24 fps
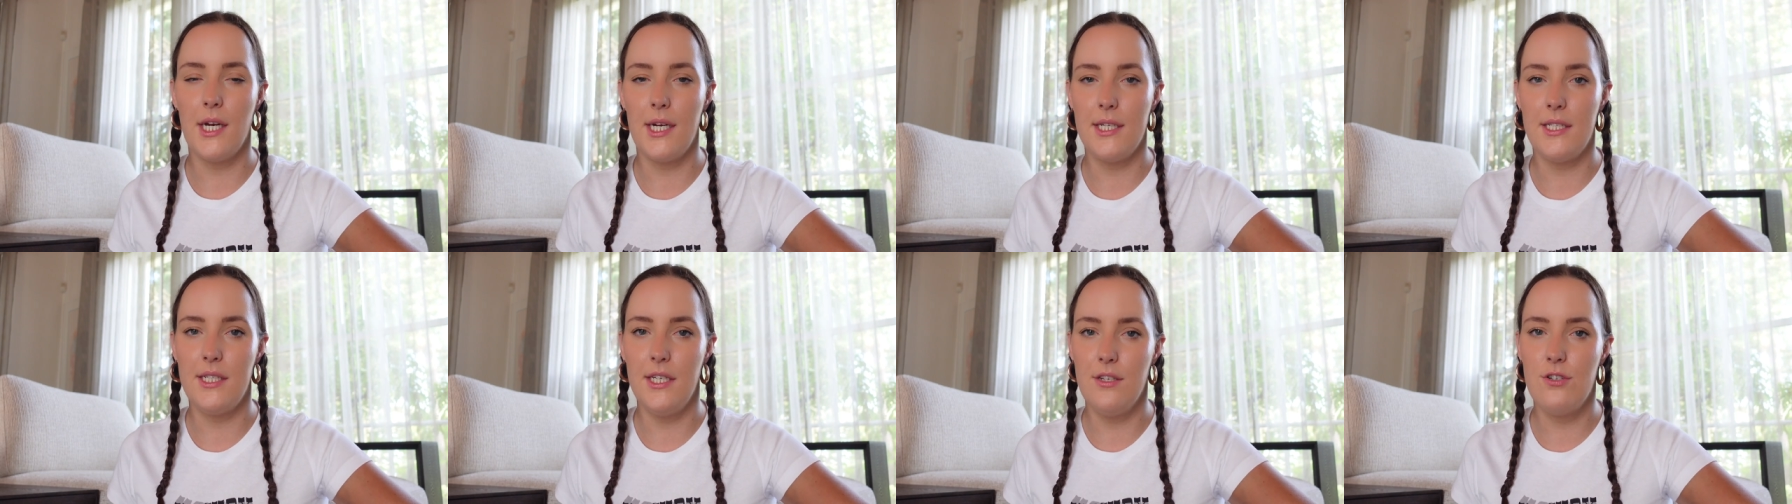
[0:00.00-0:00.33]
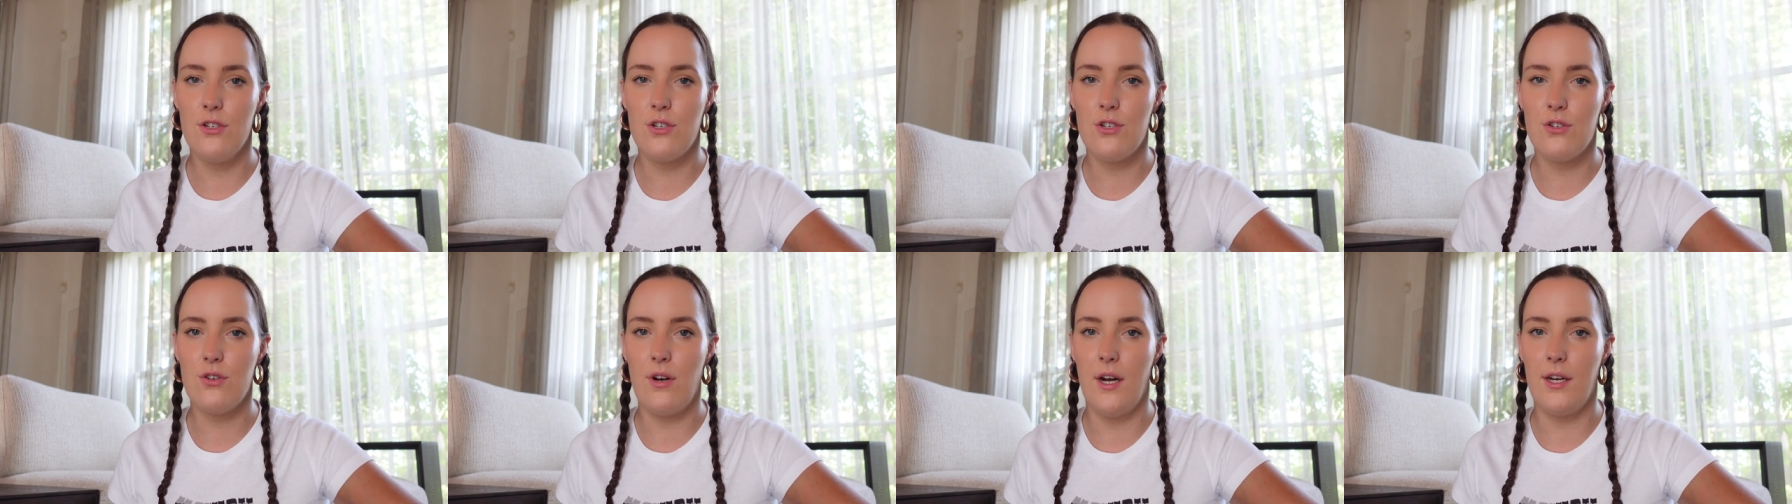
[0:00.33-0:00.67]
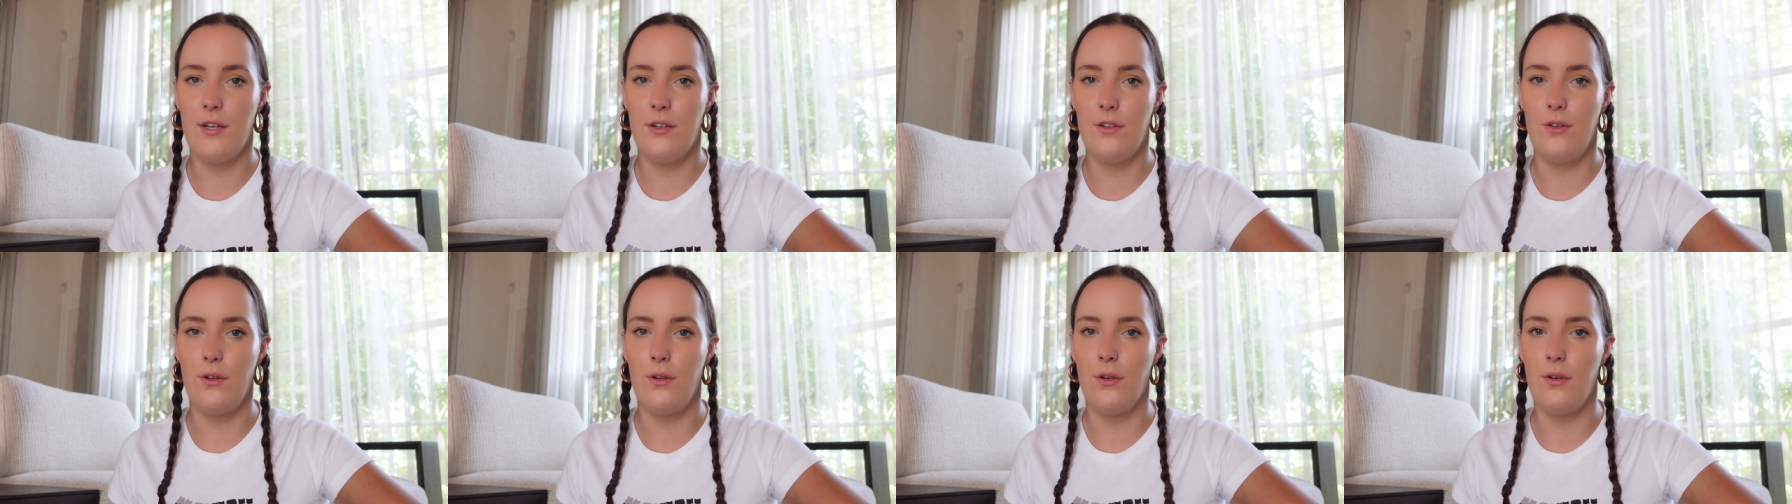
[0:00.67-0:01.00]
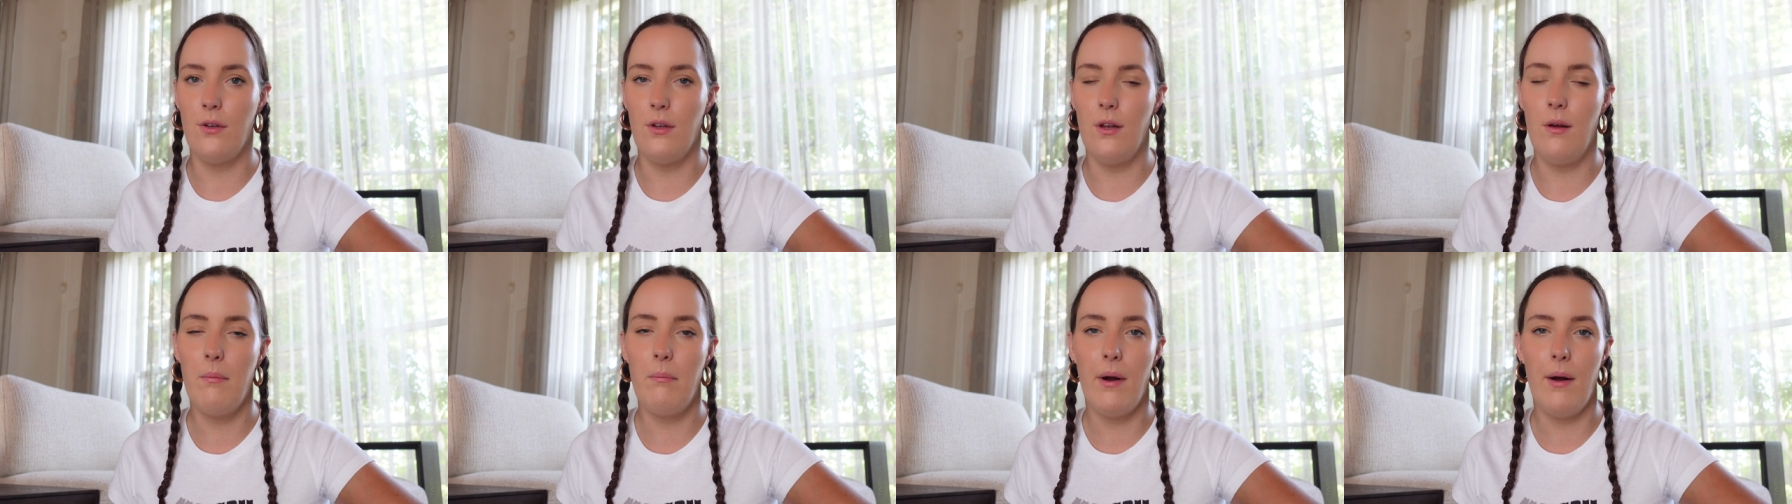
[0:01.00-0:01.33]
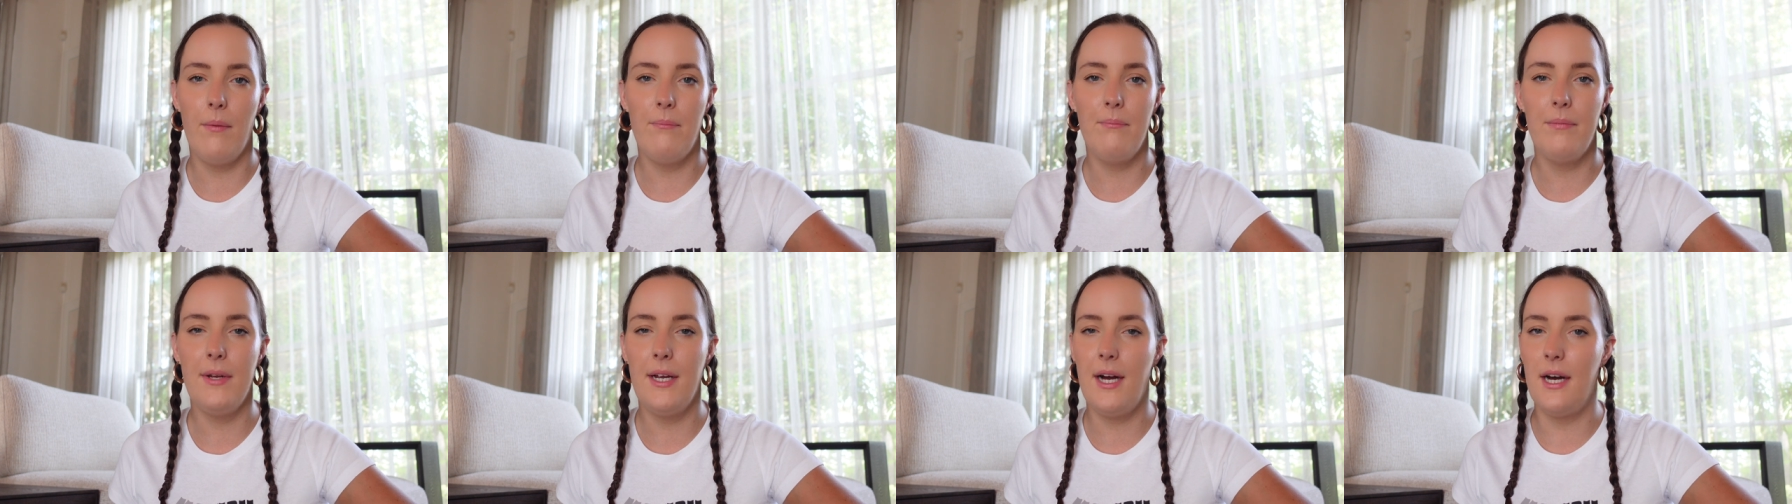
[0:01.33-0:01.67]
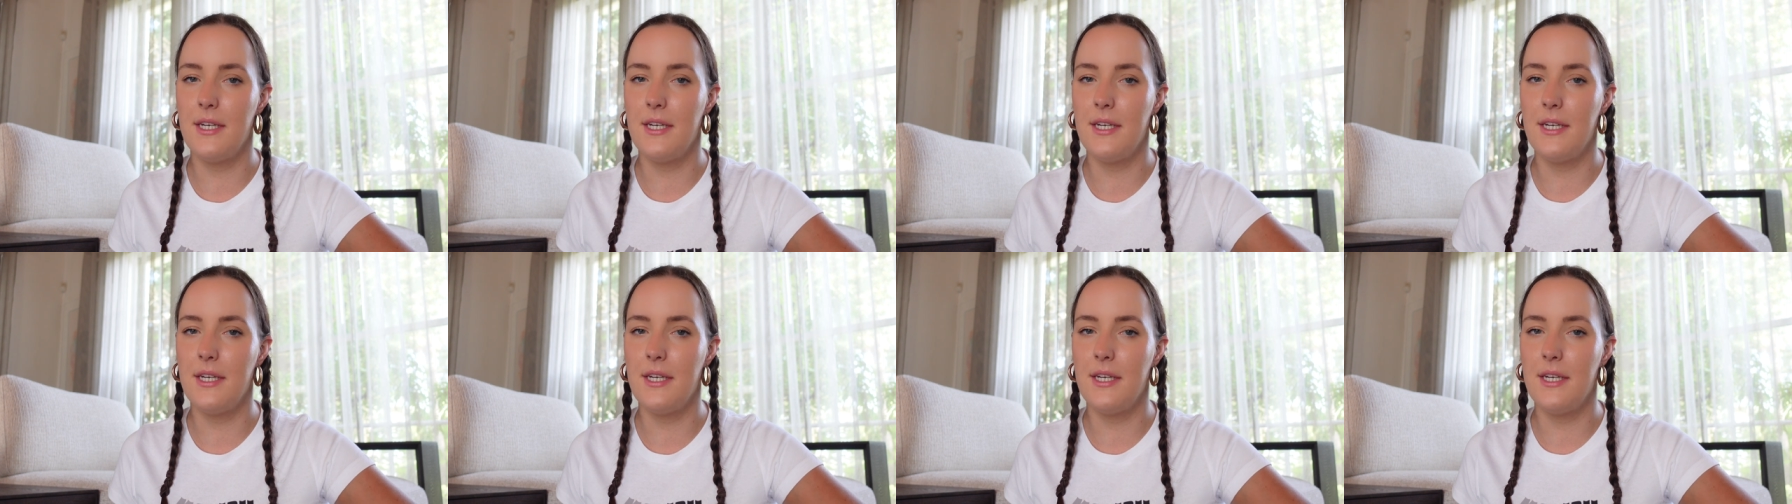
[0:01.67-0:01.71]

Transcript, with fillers: I did just try to Google it, but it